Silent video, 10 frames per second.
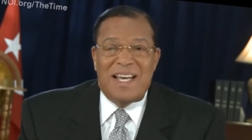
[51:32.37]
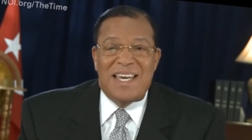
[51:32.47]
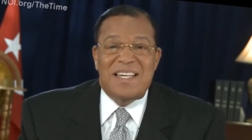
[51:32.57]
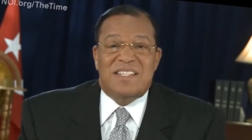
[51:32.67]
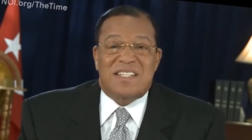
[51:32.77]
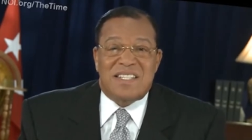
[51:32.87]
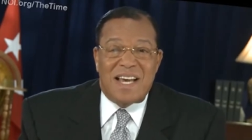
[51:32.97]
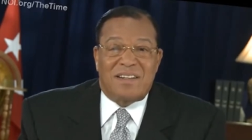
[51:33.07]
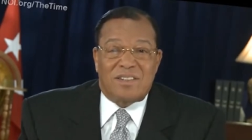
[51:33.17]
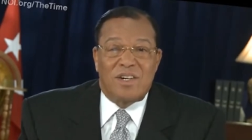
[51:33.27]
he
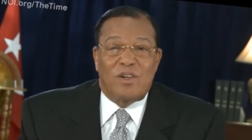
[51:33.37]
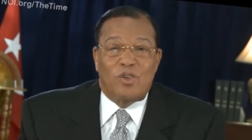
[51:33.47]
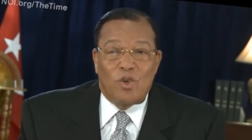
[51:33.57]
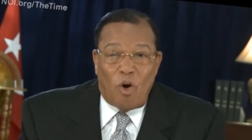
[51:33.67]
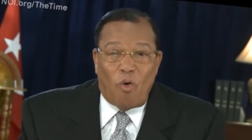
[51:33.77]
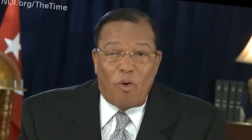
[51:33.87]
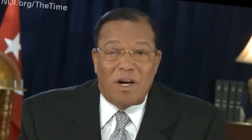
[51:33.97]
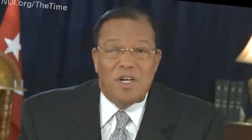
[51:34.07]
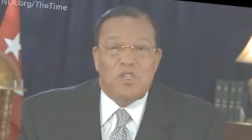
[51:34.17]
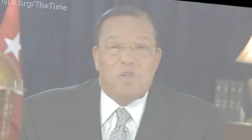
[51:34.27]
sent Noah